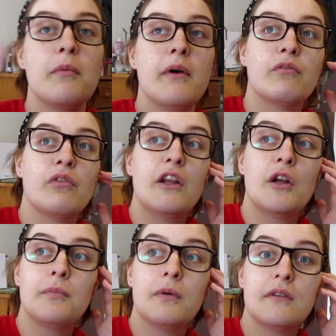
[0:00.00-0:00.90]
We went right
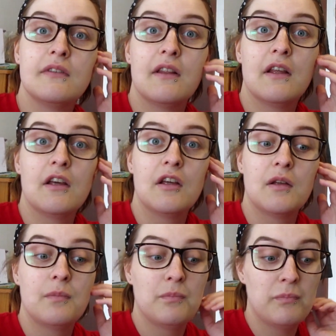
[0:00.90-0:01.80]
up to
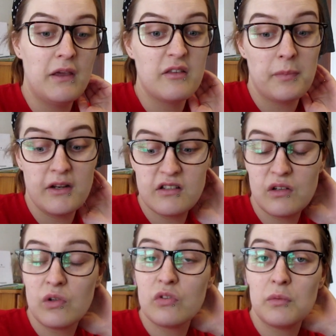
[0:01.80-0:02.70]
the Peace Bridge
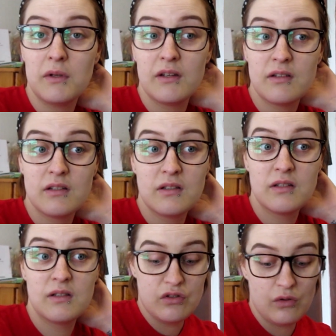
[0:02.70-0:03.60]
and also so we did.
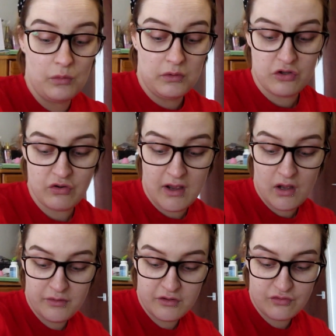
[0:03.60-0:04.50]
So I'm going to try
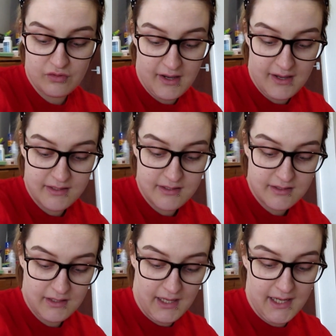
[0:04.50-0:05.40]
on this
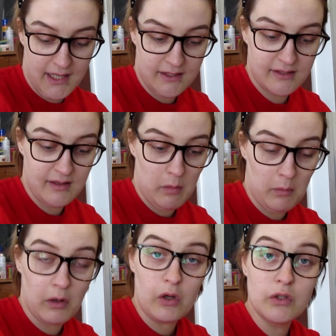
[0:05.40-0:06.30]
dress and see
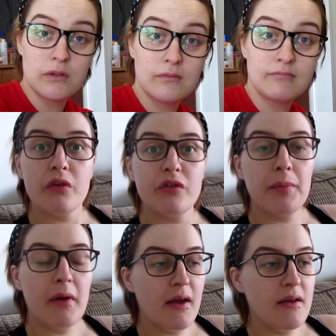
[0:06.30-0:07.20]
what we're looking. What's
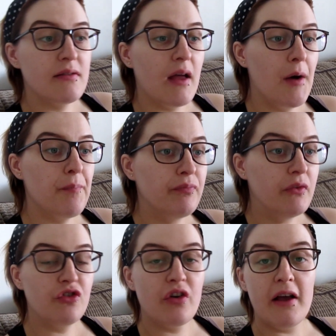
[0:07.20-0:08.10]
up guys? Um,
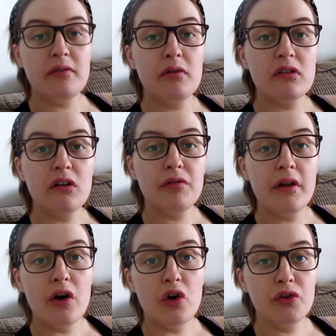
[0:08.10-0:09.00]
the dress was
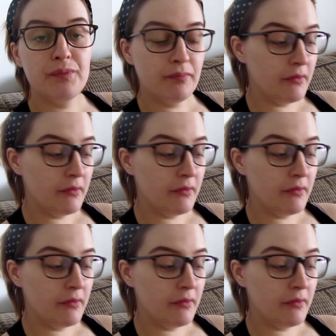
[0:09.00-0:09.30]
lovely on.